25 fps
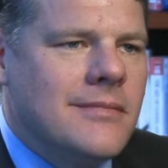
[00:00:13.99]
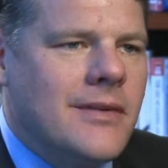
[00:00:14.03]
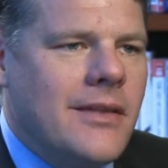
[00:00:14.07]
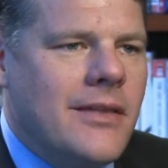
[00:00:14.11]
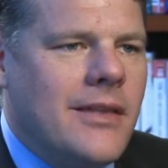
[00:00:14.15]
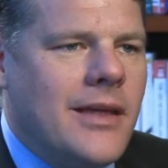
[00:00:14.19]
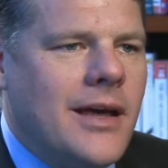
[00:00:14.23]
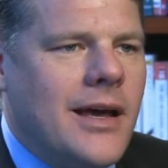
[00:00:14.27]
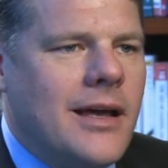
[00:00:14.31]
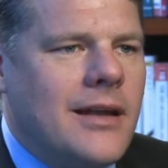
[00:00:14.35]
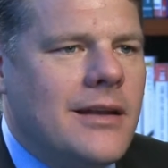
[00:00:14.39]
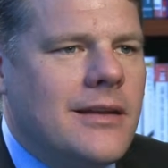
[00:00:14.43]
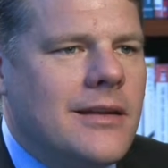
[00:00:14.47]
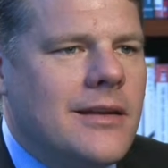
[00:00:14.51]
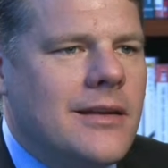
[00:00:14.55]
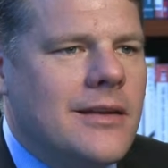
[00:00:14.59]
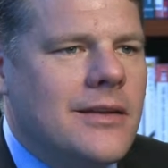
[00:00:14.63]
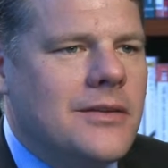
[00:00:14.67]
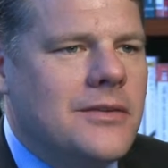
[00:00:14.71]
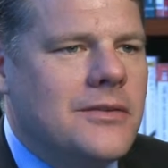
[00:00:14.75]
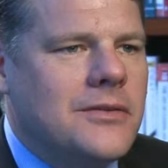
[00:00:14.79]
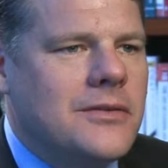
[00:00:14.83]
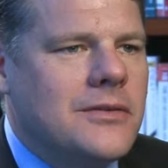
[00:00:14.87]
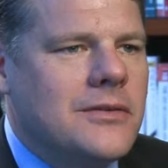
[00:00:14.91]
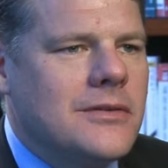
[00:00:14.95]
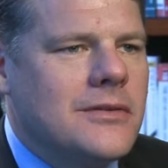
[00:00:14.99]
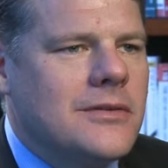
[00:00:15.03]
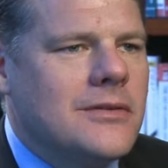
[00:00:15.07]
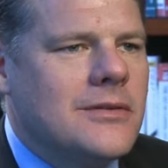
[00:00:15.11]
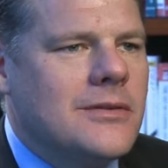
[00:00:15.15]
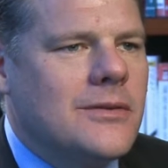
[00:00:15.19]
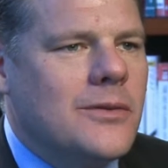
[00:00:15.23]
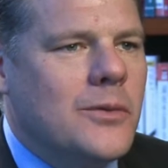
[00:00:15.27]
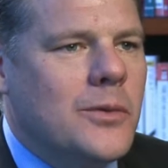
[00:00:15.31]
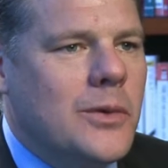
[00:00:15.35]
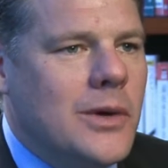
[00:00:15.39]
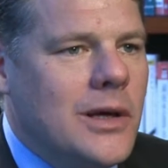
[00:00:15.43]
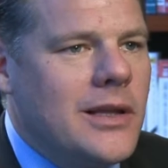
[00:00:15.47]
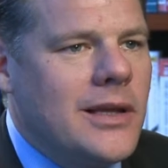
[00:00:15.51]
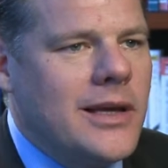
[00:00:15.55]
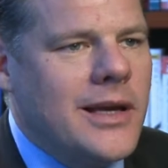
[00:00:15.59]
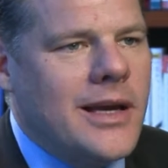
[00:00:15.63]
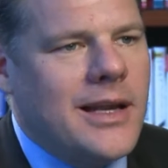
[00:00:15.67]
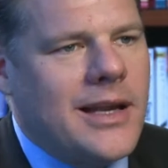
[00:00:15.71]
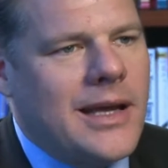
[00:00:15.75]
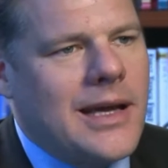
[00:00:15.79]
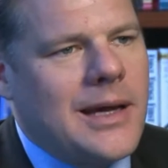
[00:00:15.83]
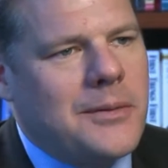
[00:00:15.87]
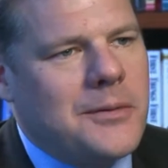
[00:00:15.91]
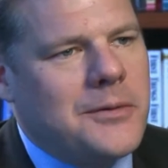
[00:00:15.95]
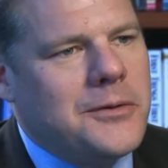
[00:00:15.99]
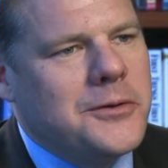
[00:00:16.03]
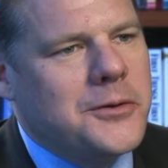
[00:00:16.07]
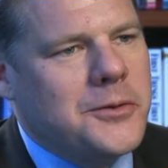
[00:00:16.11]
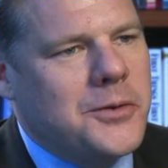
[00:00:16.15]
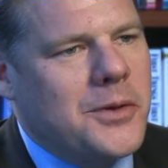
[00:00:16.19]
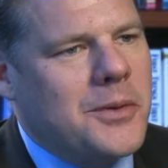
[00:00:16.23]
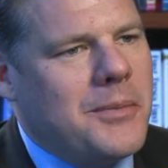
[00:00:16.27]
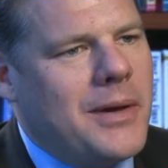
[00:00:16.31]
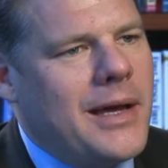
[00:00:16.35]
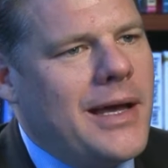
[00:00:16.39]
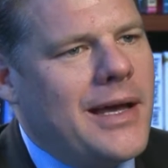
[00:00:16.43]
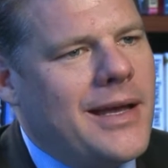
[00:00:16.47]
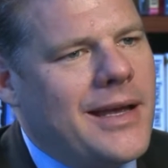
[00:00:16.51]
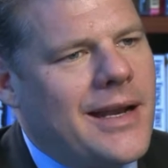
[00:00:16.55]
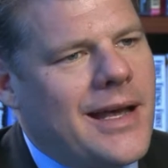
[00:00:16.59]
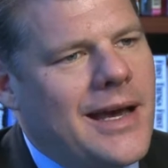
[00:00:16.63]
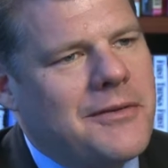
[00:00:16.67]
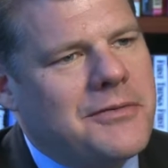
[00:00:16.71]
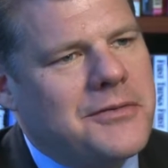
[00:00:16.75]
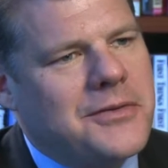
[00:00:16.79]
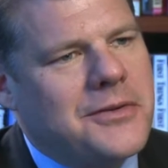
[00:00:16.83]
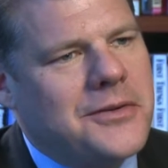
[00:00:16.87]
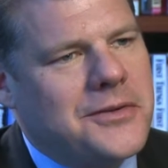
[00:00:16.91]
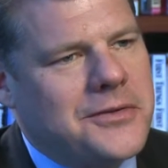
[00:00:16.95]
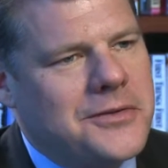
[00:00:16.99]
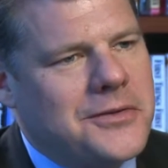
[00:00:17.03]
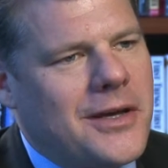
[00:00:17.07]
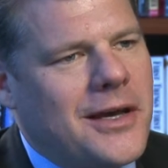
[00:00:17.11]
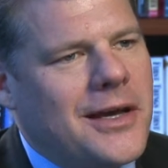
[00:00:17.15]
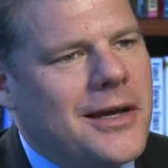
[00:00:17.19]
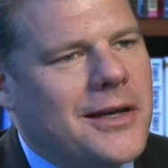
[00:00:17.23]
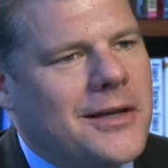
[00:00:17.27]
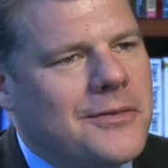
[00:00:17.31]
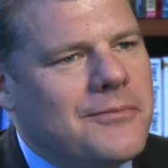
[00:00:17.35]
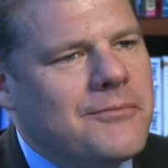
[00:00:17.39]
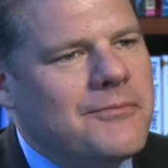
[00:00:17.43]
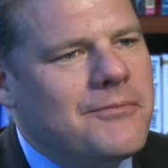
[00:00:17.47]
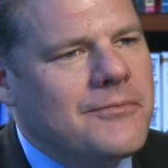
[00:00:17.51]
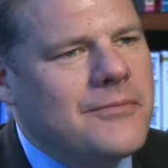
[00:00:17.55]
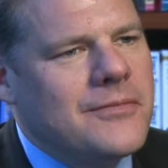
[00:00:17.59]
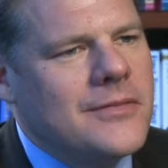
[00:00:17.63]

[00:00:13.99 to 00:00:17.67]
that is willing and able to remain after the sale.